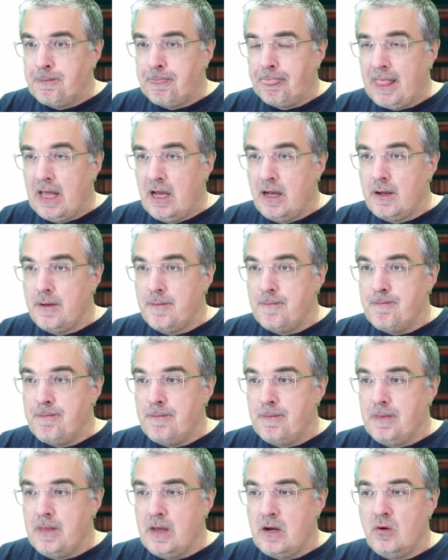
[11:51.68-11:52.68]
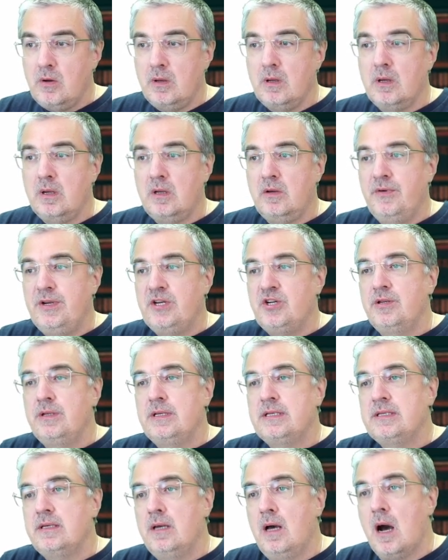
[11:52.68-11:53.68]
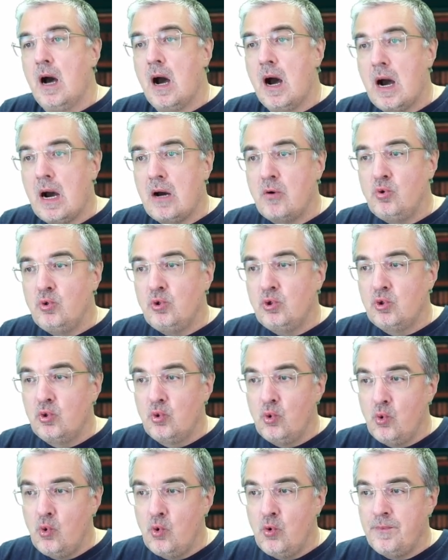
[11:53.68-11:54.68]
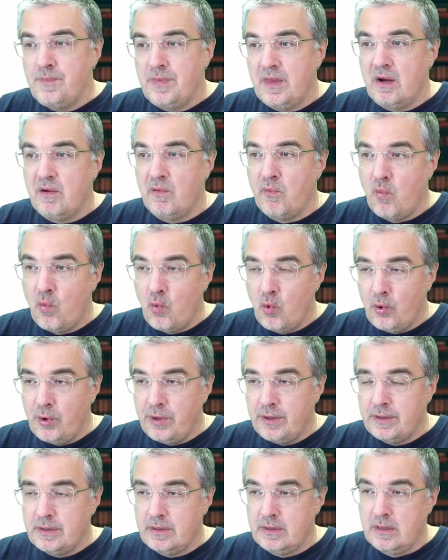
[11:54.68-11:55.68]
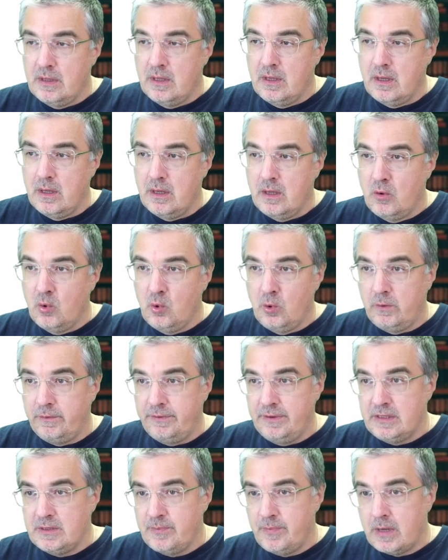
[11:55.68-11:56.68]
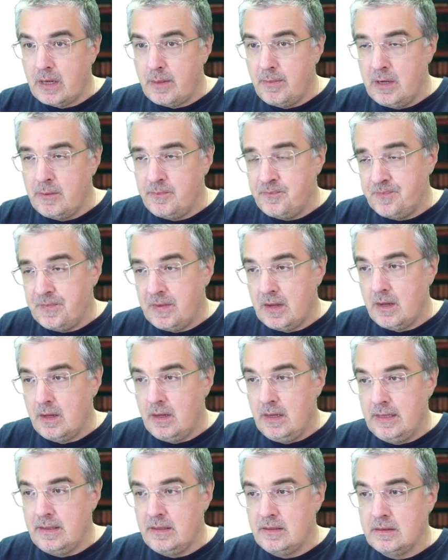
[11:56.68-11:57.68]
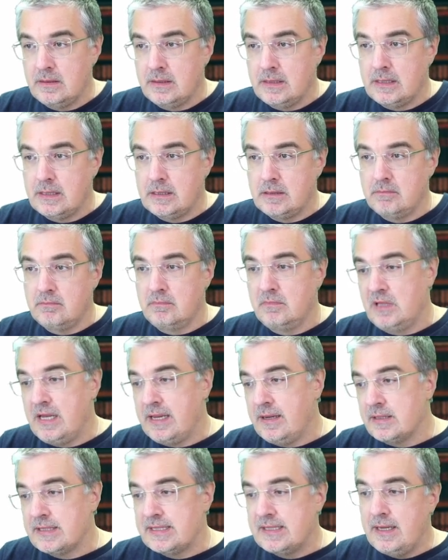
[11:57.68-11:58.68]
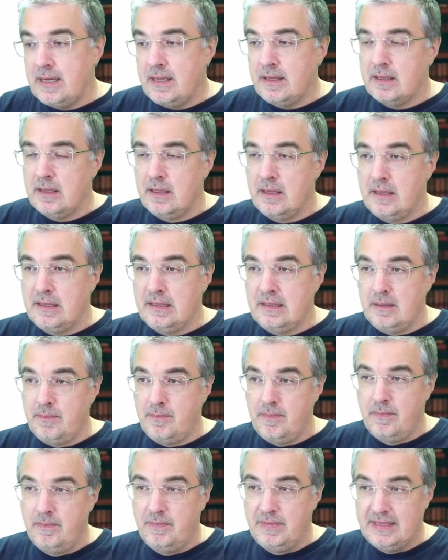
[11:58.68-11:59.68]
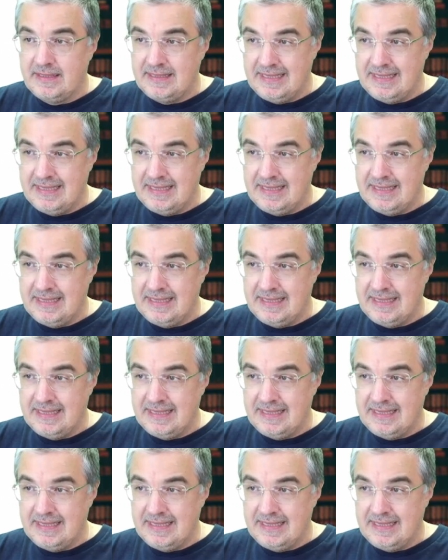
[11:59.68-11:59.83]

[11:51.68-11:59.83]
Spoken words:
Now a question is how to avoid all this problem, and like I said, this